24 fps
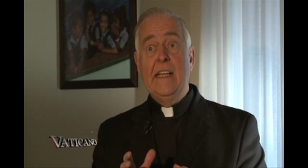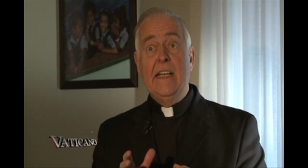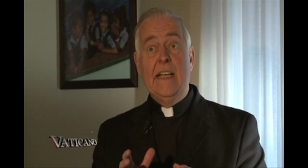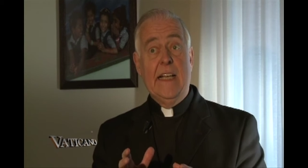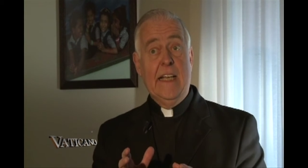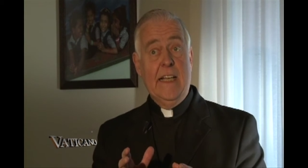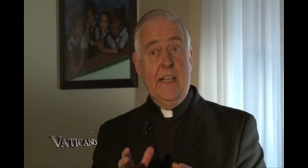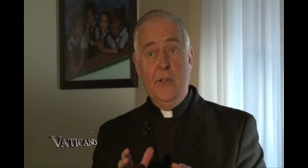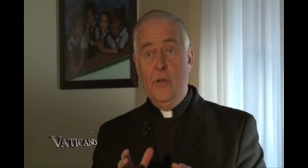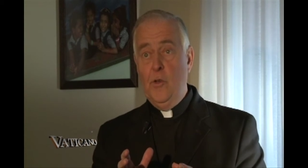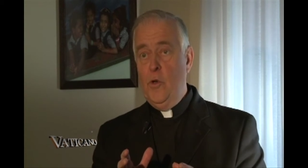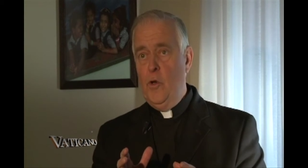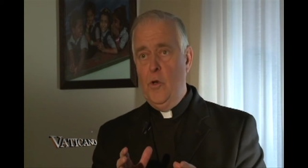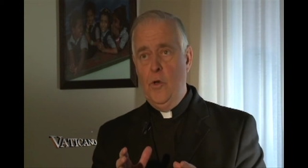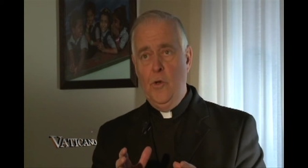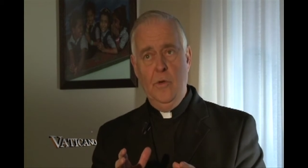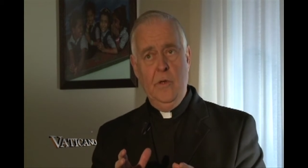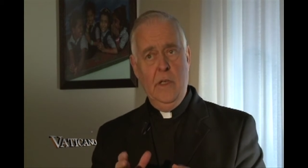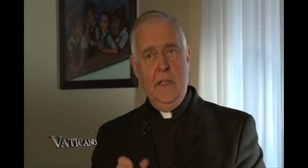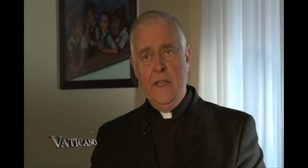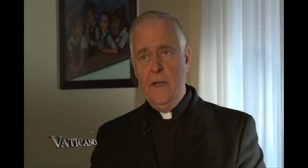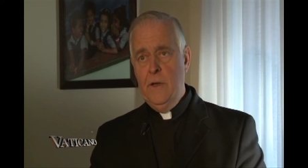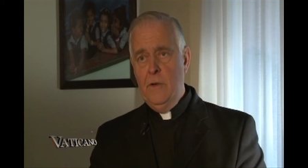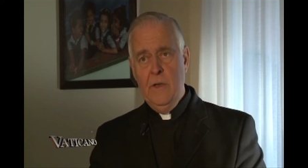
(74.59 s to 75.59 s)
uh,
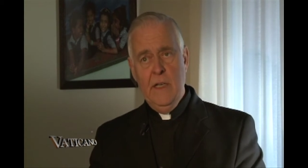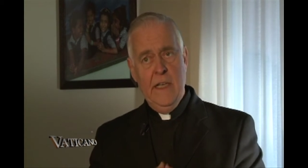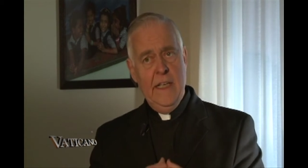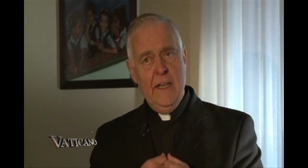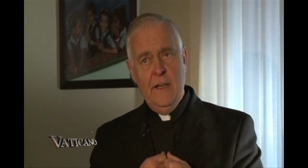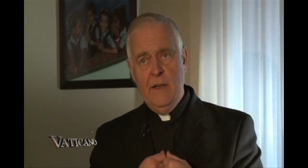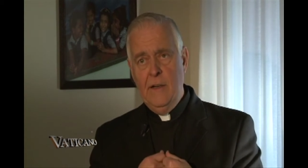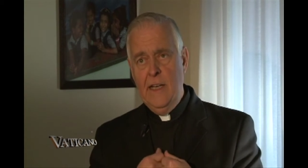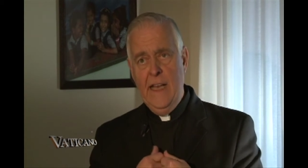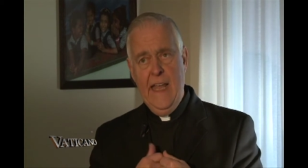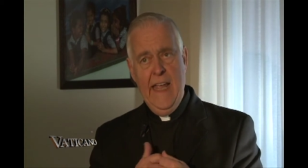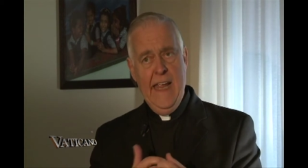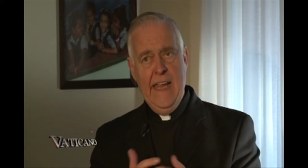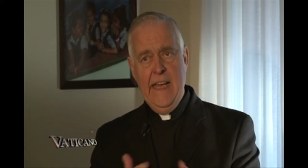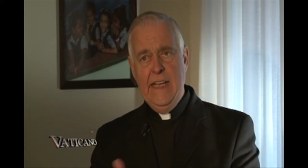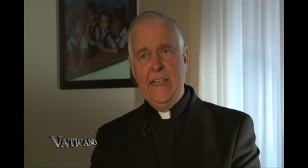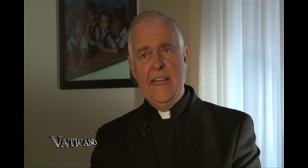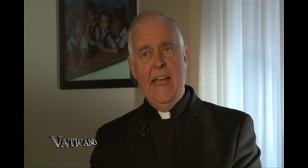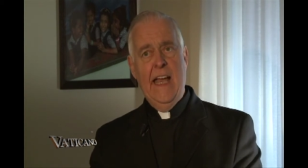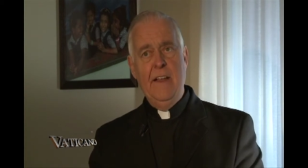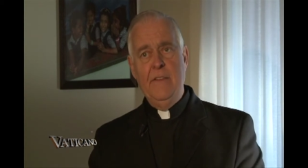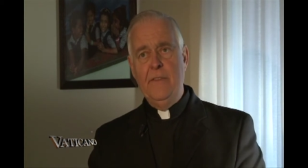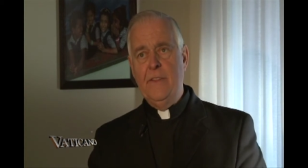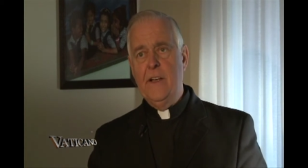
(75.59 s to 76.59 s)
who literally are
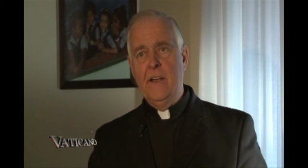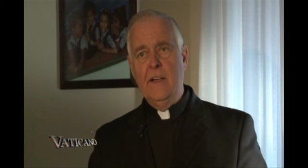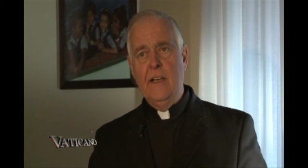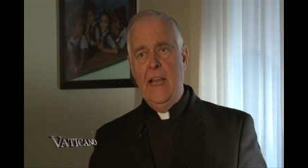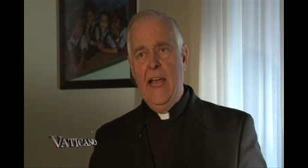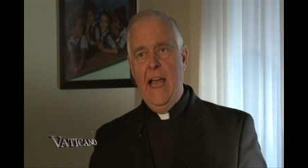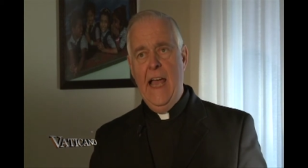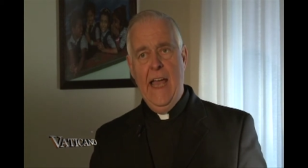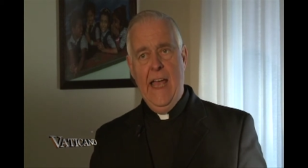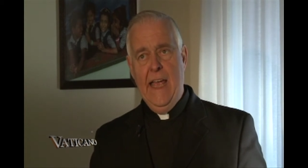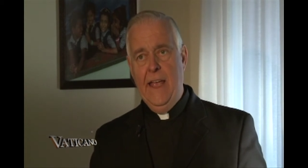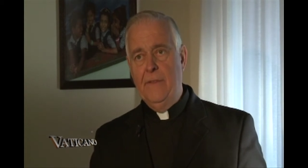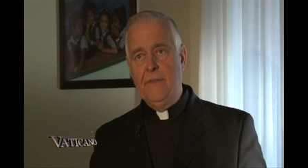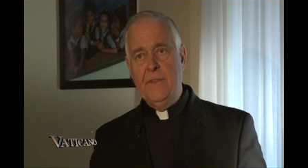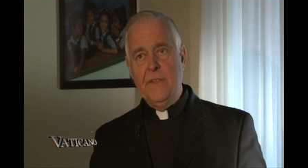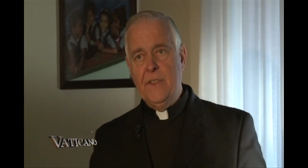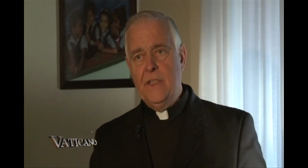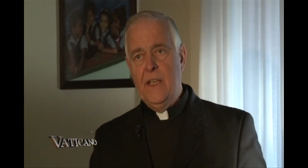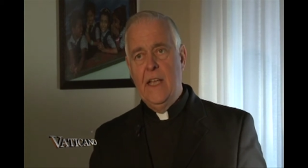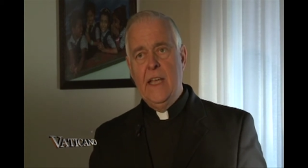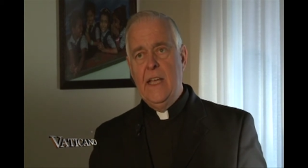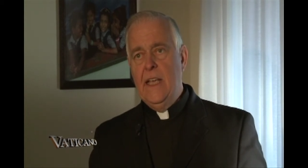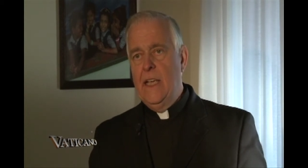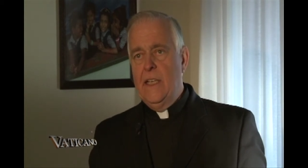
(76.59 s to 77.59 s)
laying down their
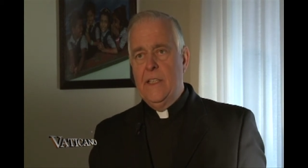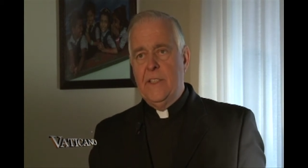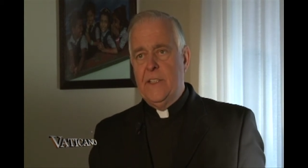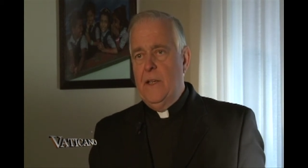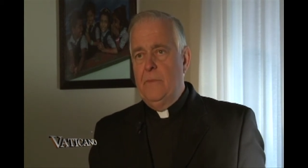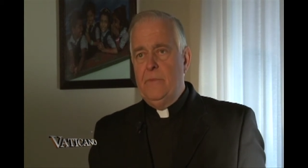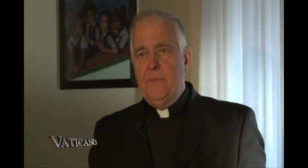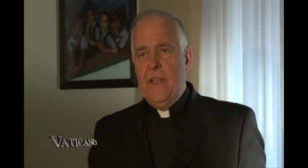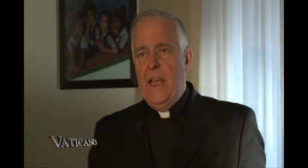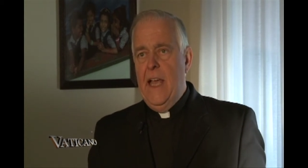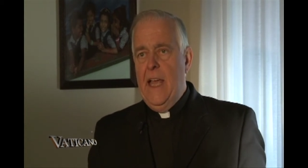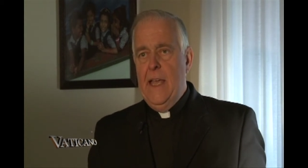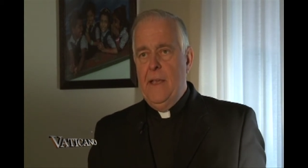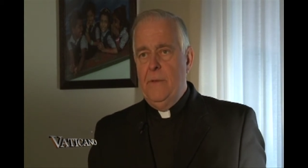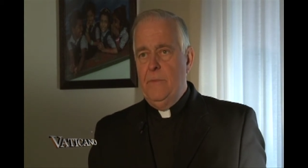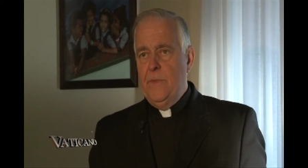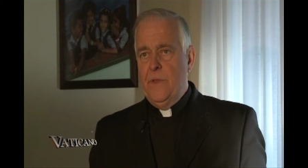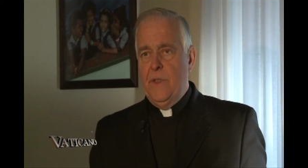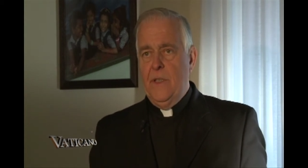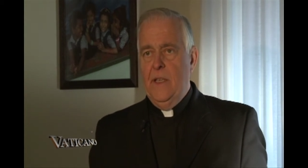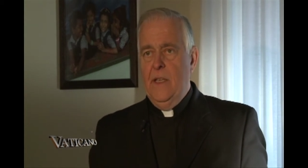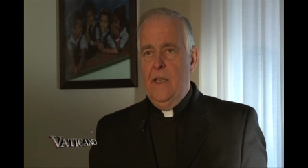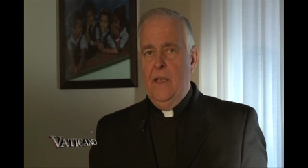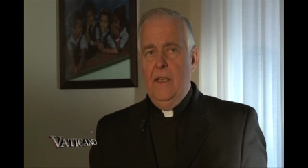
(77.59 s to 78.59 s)
lives.
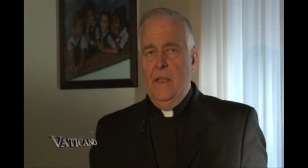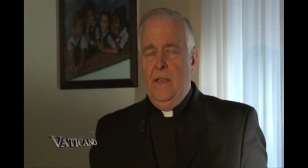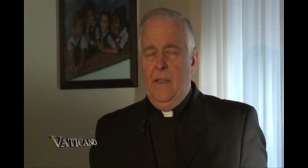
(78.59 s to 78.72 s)
Sometimes